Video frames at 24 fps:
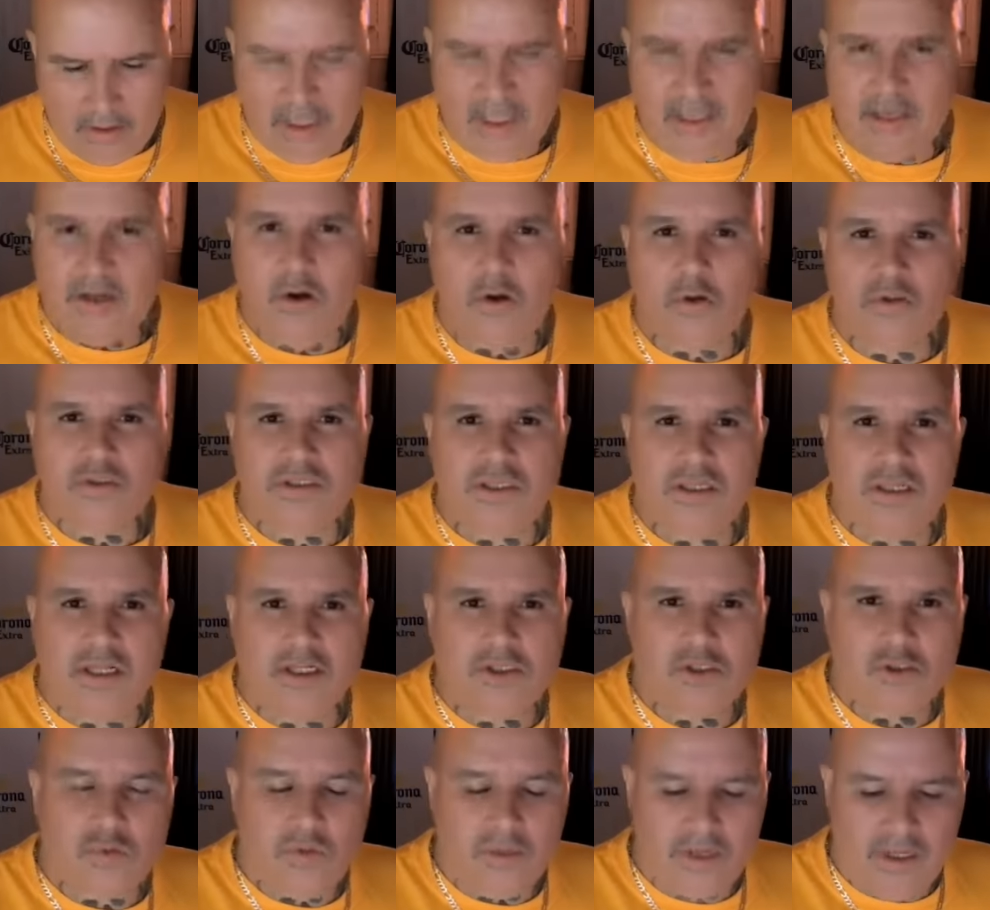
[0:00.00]
It goes to the
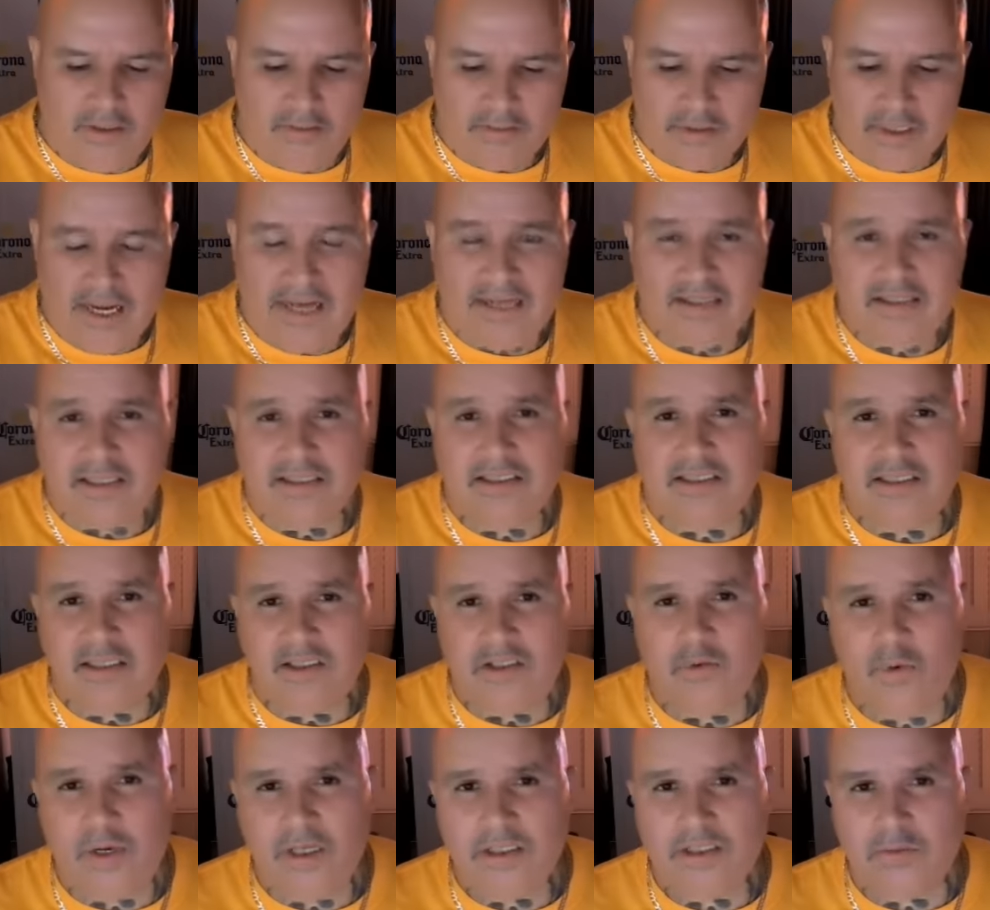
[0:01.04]
extremes, like this
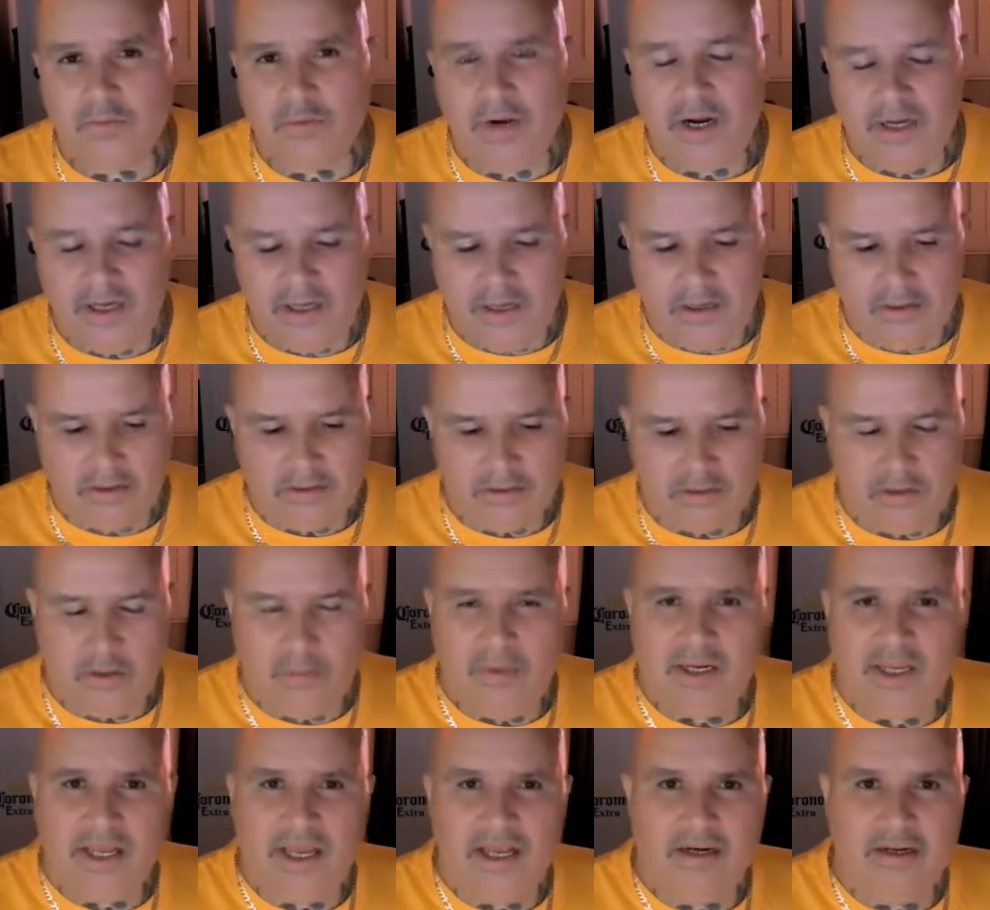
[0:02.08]
situation right here.
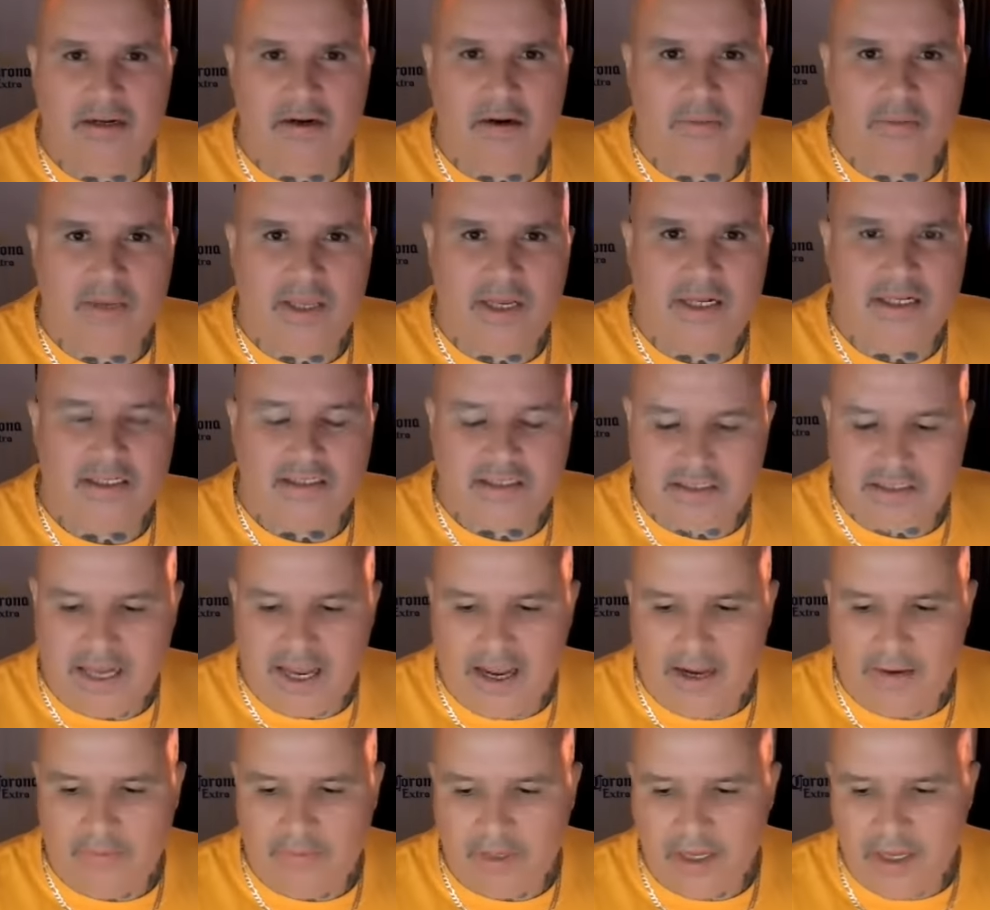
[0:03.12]
Somebody ended up getting
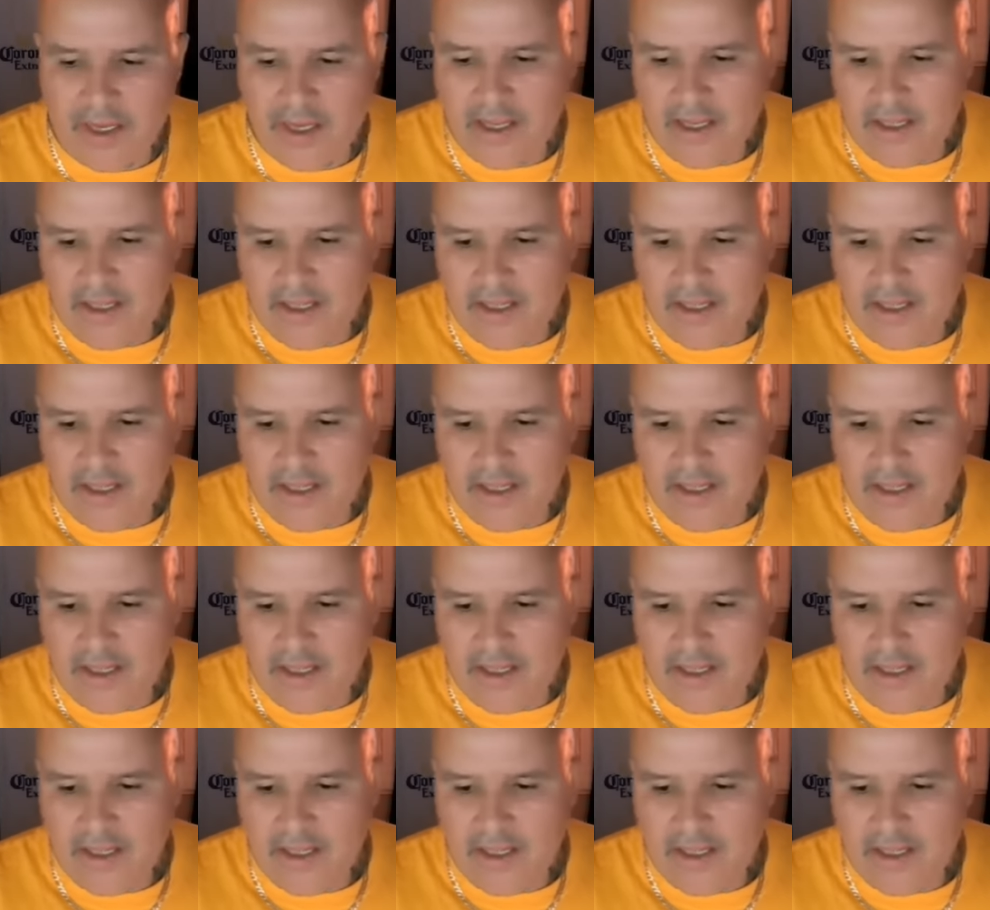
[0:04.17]
stabbed.